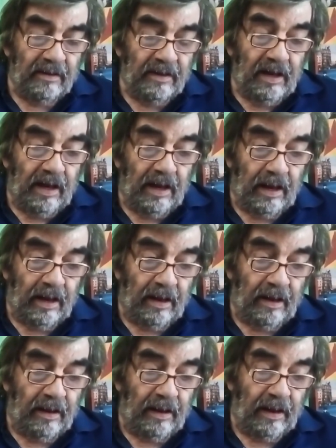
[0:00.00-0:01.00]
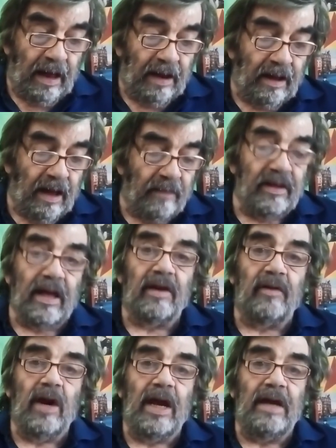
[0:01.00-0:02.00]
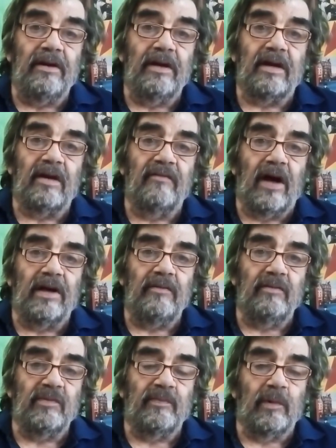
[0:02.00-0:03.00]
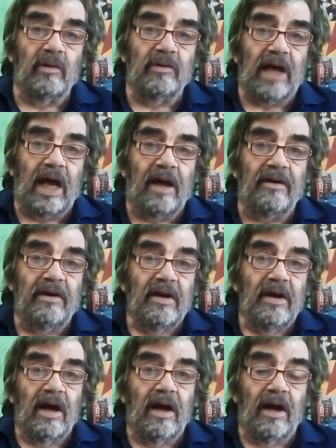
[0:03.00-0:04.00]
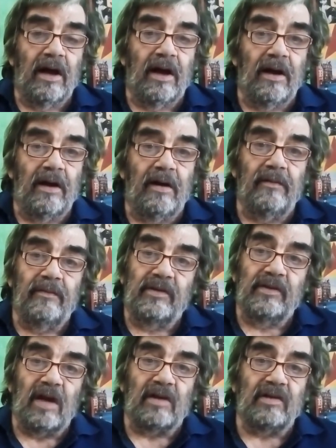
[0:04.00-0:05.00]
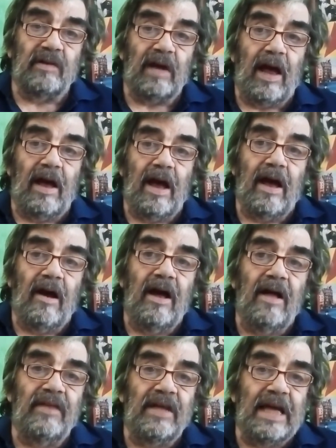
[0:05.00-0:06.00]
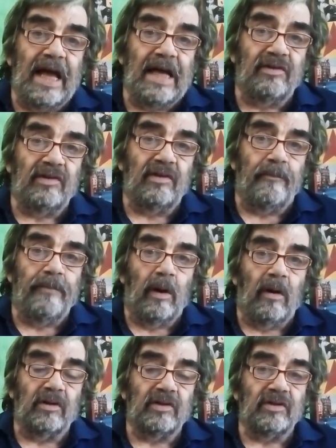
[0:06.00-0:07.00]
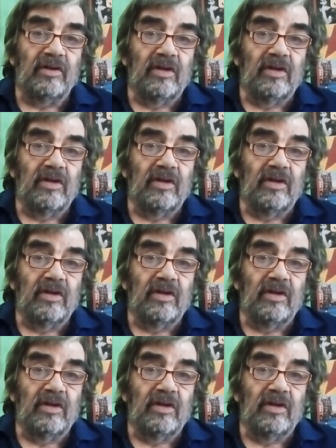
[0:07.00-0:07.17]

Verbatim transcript: Uh, and up the other end, Cavani was brought down uh, just at, uh, uh, at, the edge of the box.